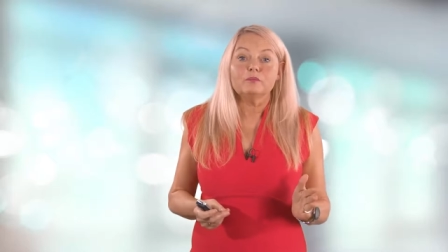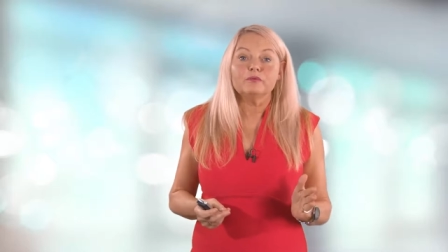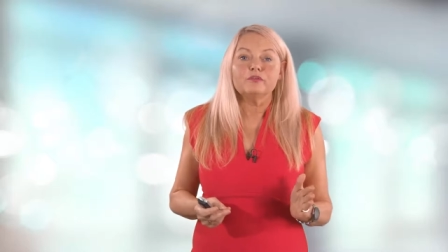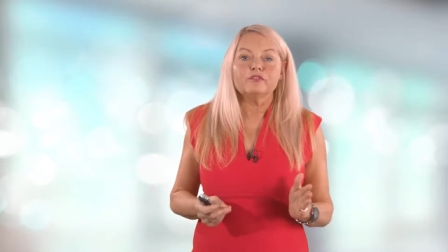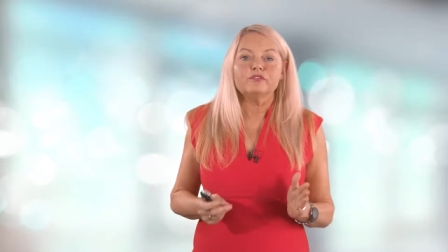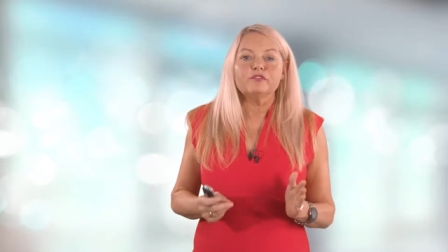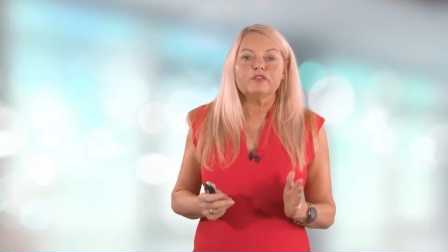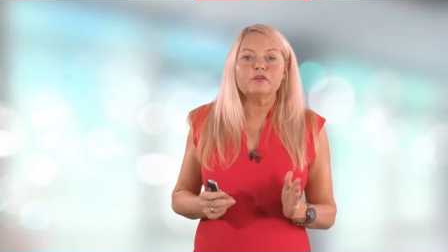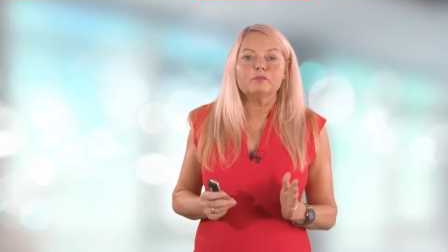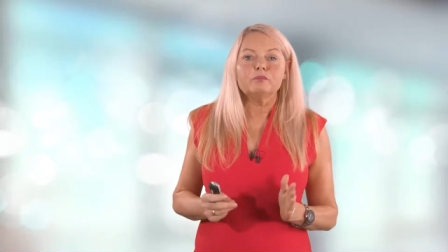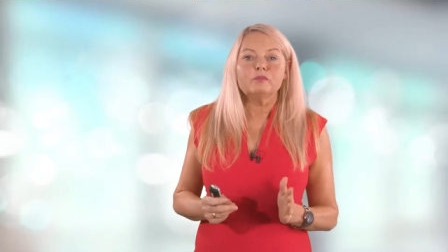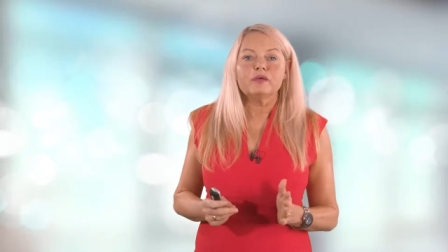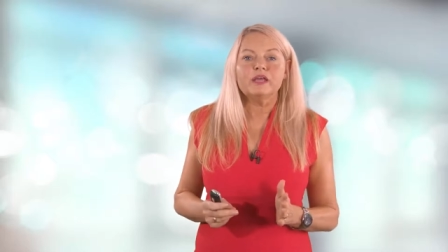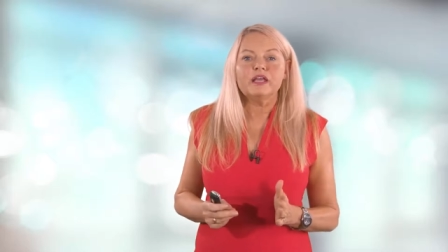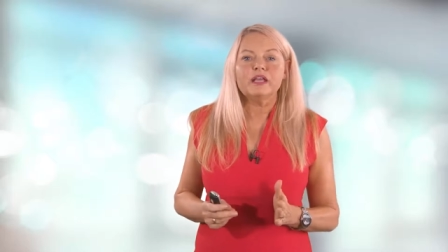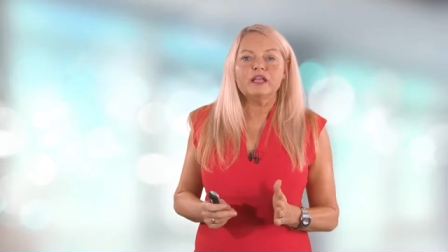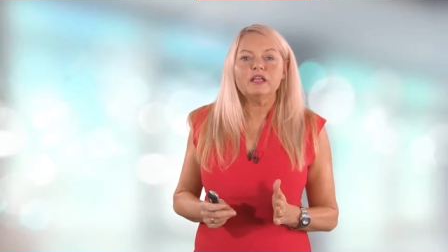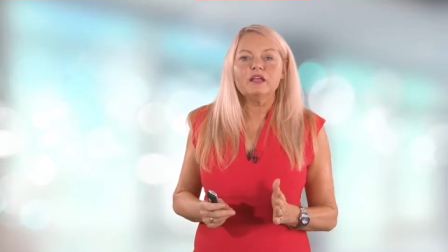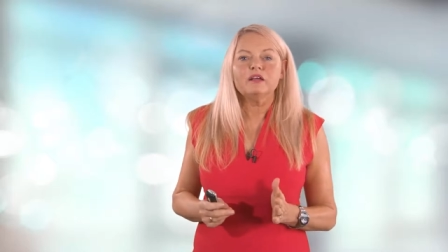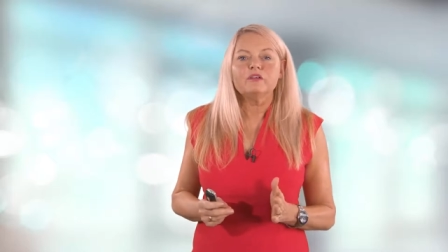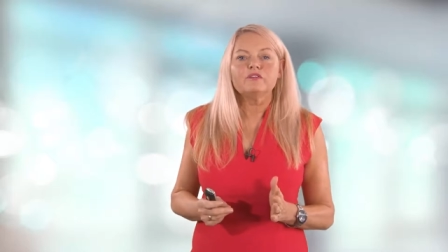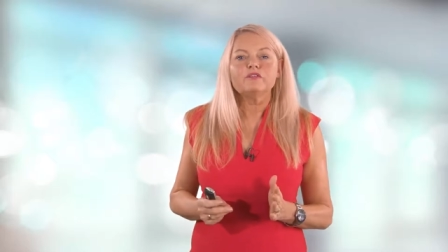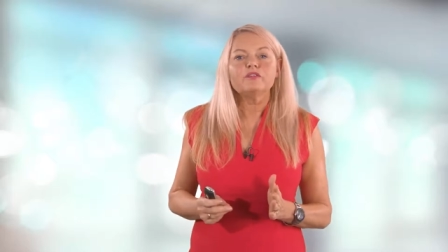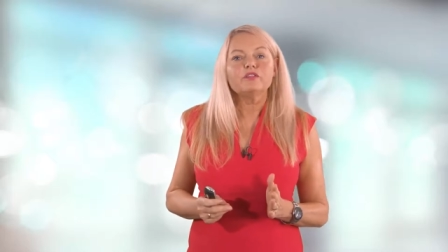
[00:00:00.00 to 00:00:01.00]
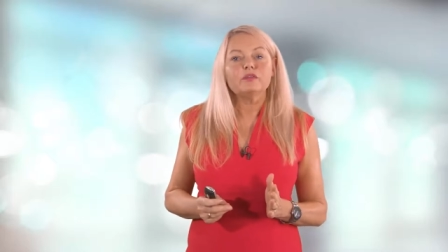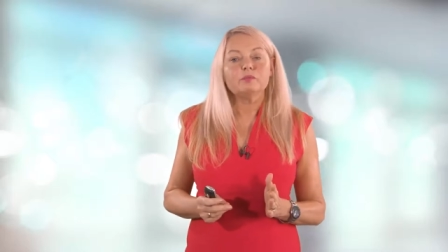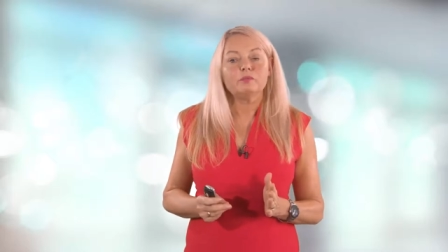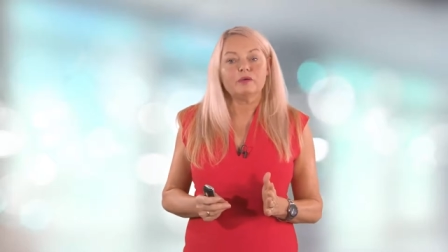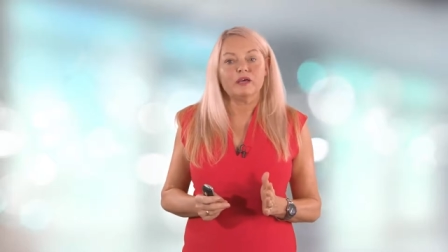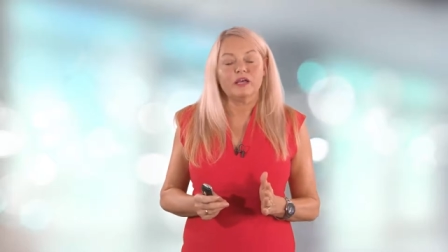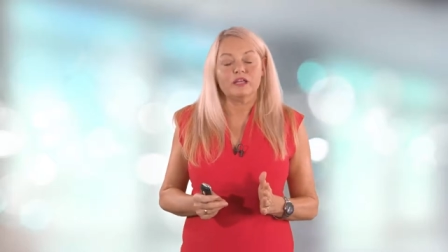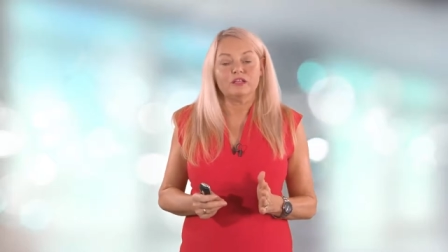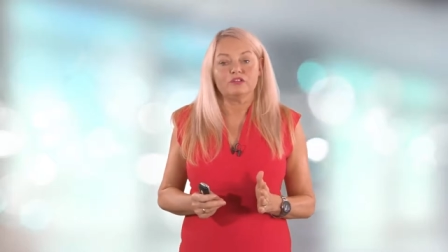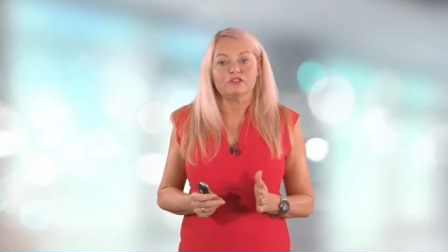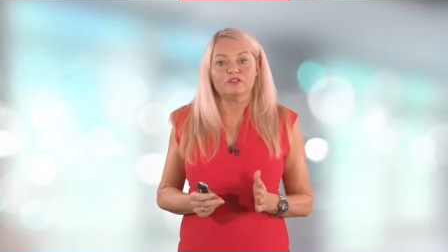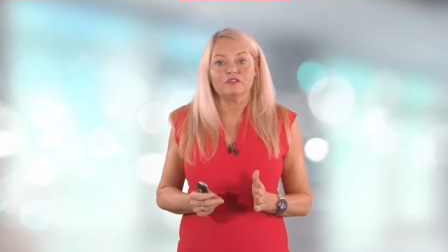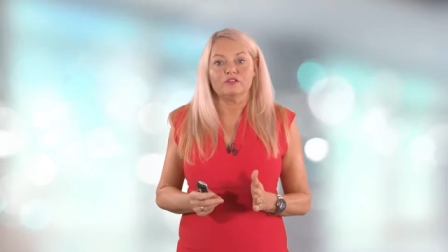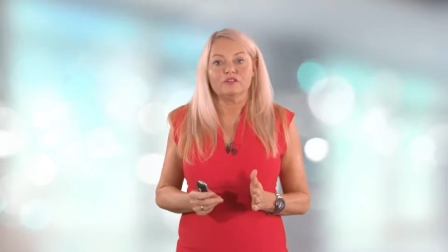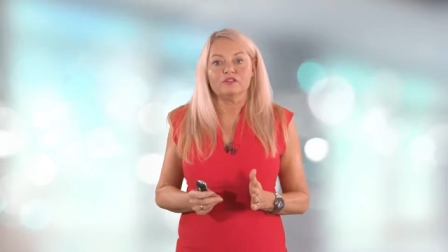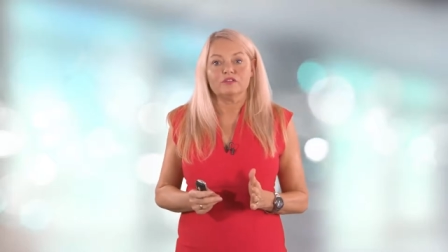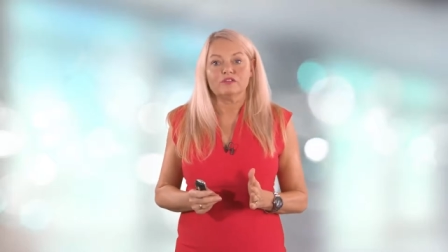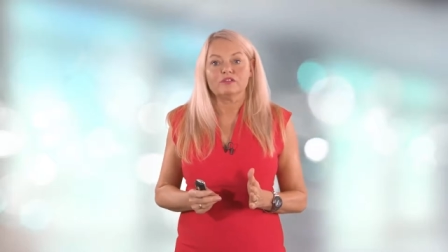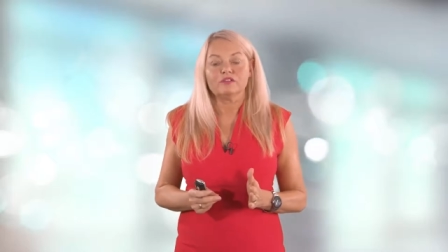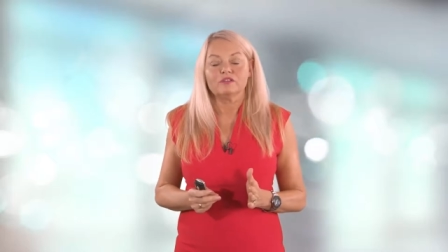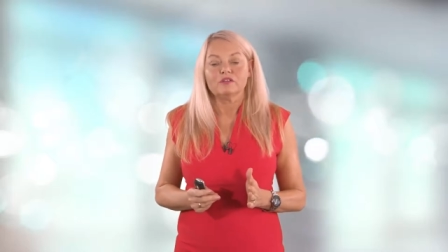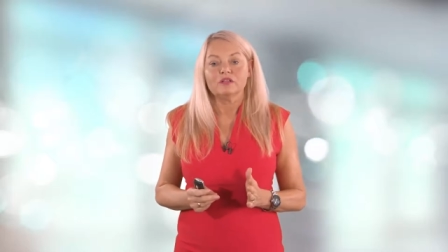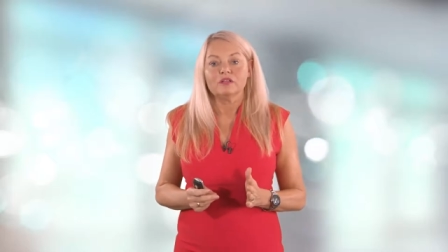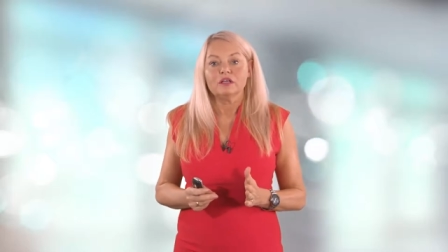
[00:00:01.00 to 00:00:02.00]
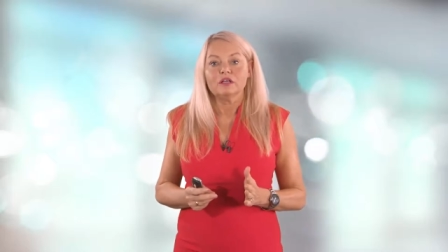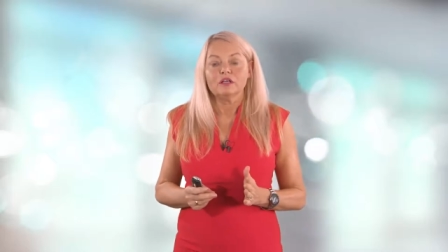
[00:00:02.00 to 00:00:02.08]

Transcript: but for me, for the patients.